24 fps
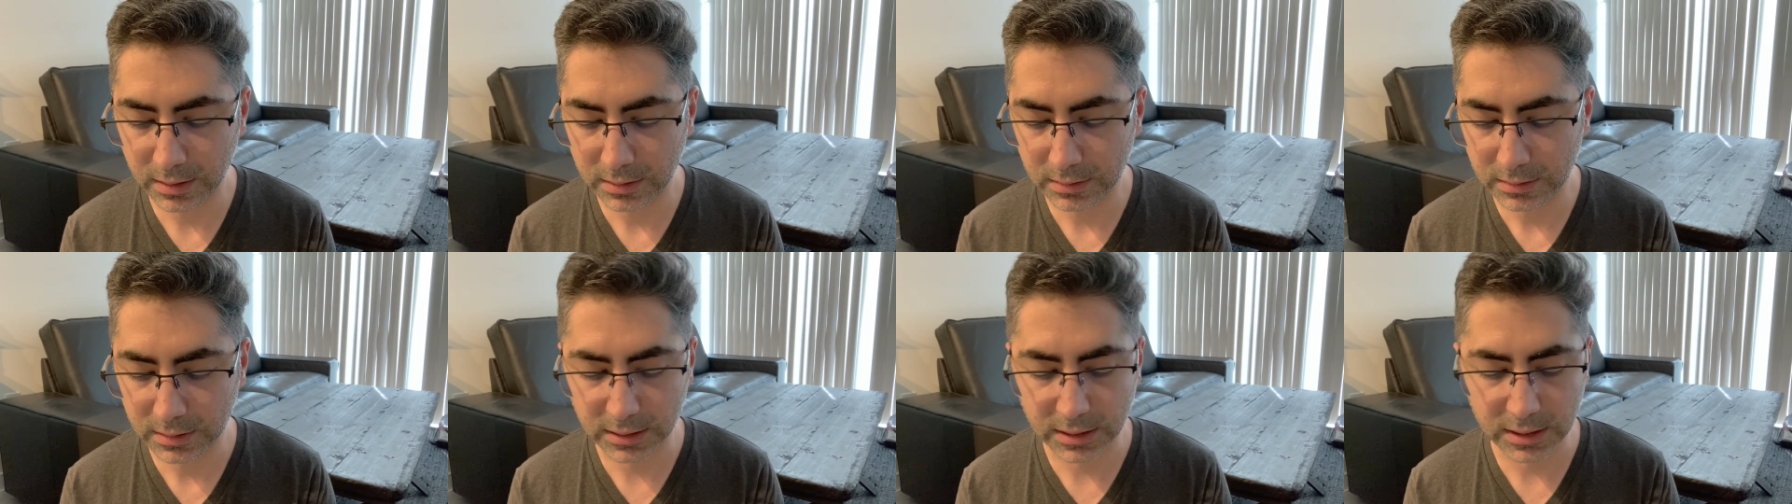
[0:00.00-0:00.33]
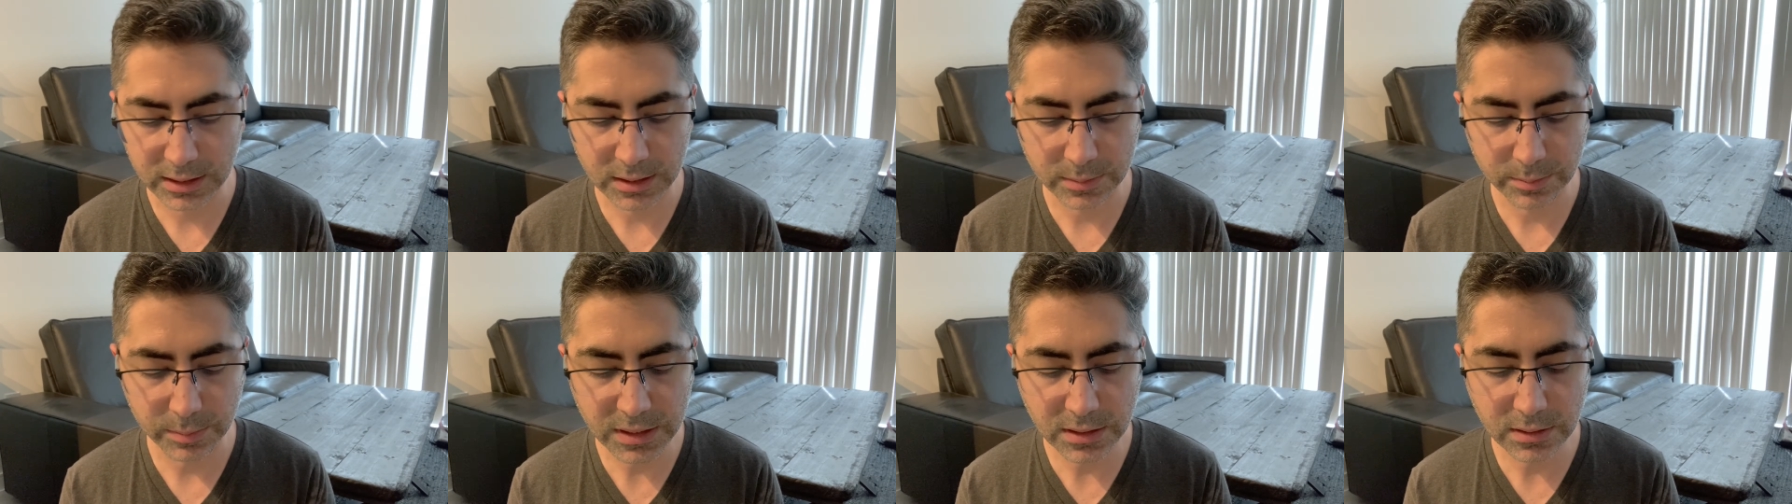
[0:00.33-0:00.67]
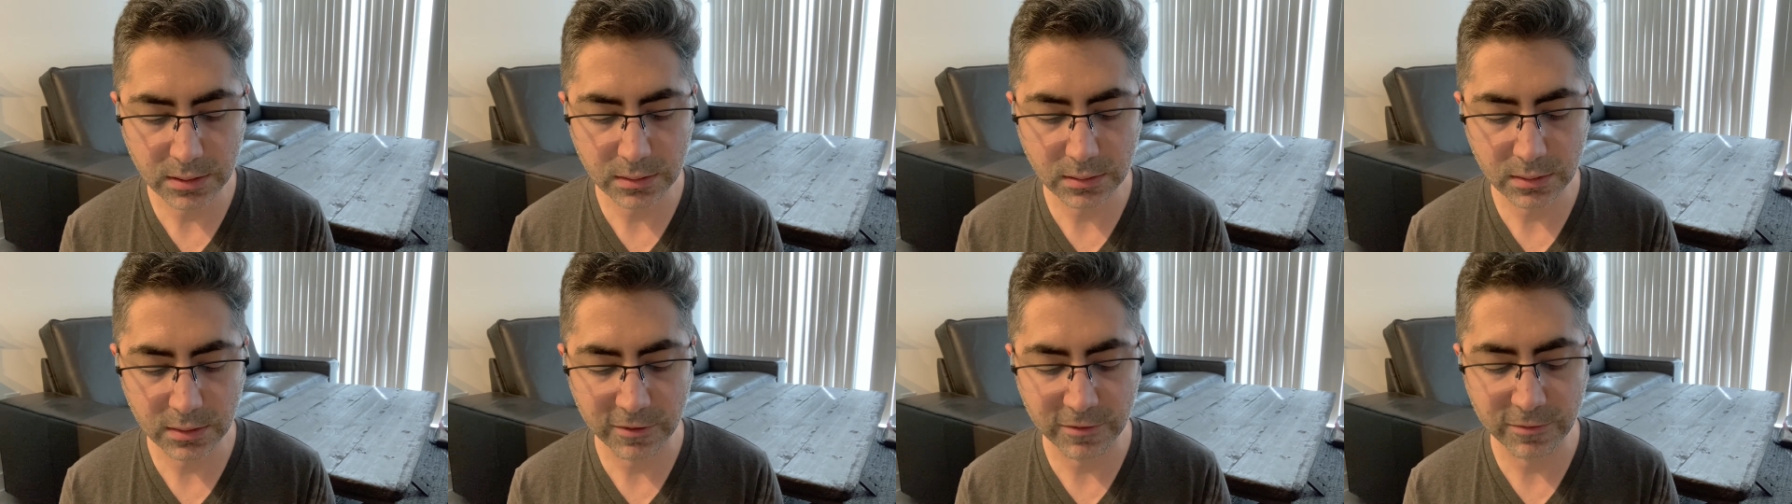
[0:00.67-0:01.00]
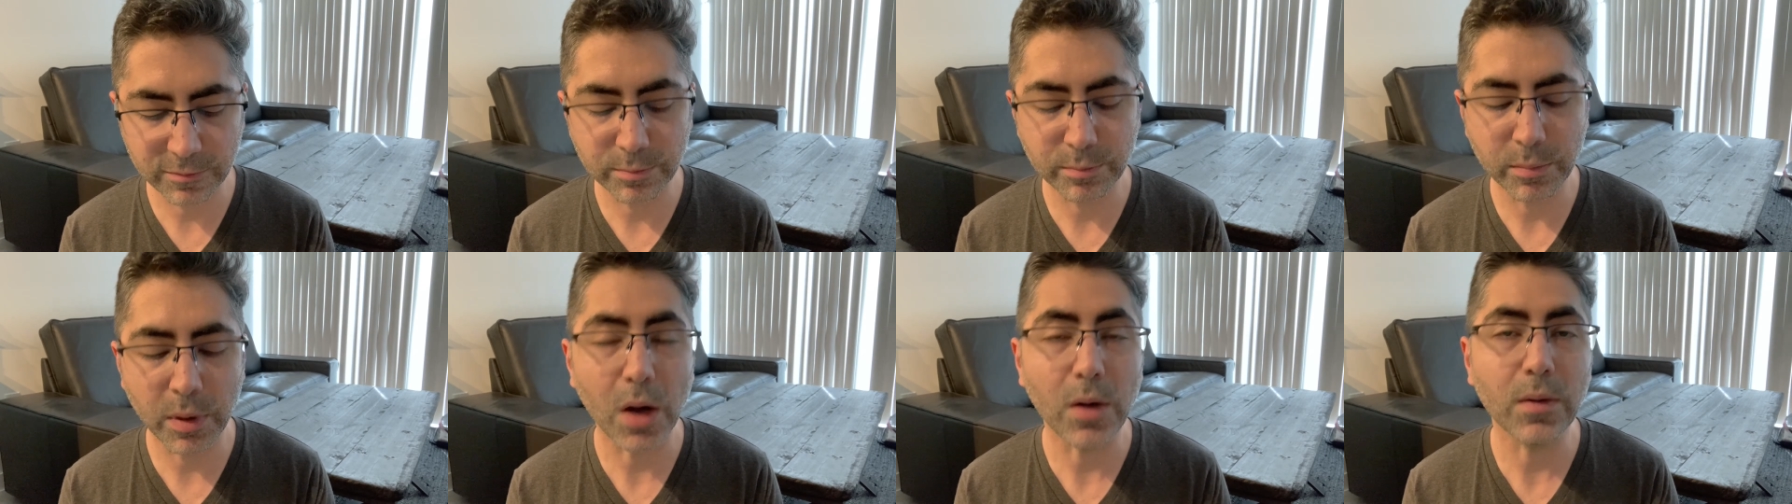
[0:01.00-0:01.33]
the dismissal of
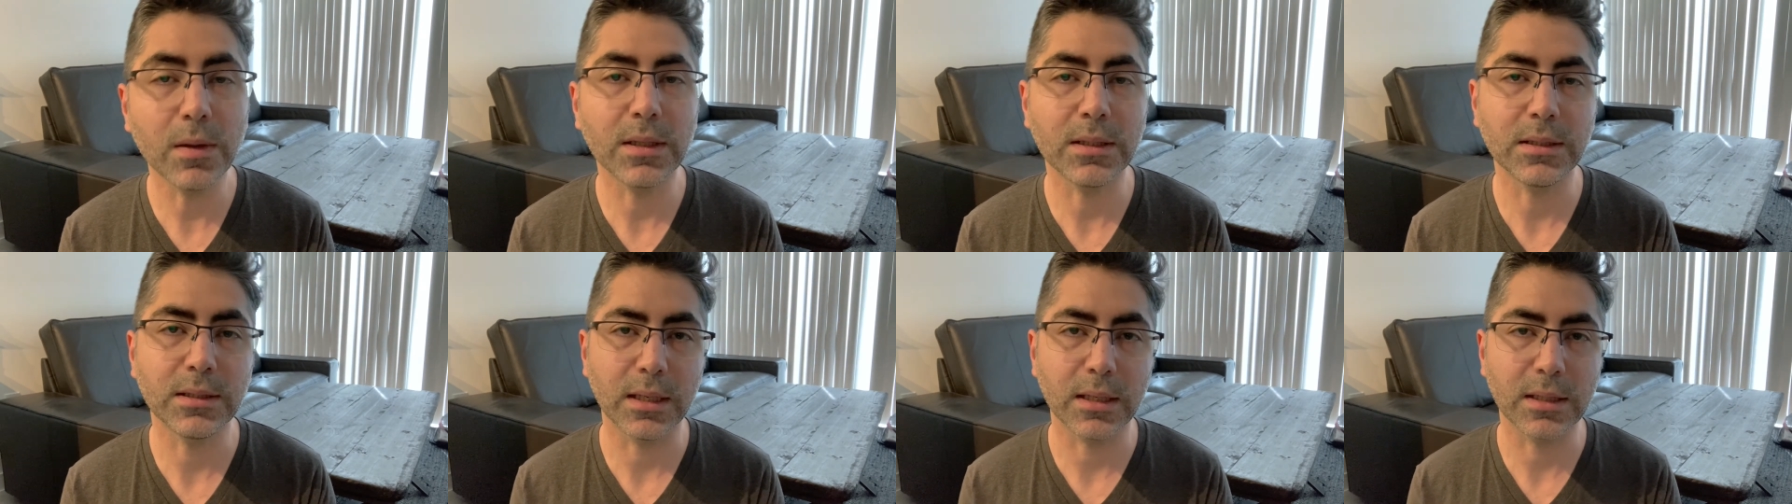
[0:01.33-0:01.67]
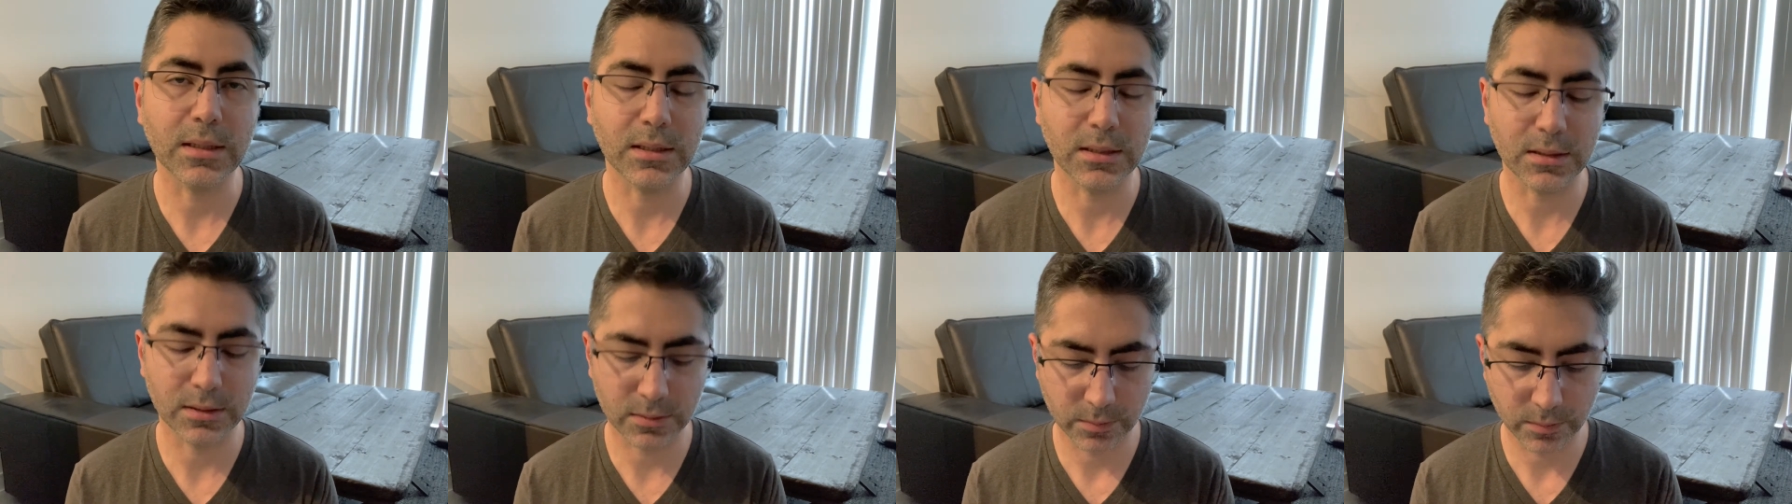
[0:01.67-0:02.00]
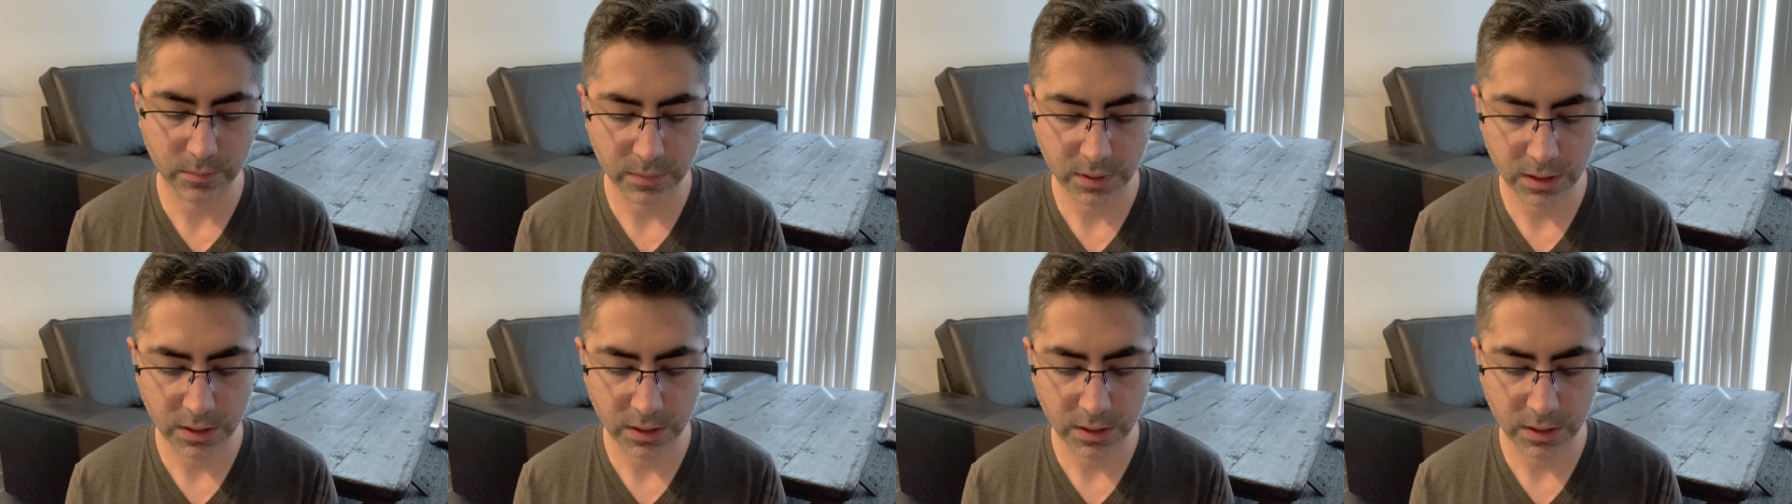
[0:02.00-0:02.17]
politics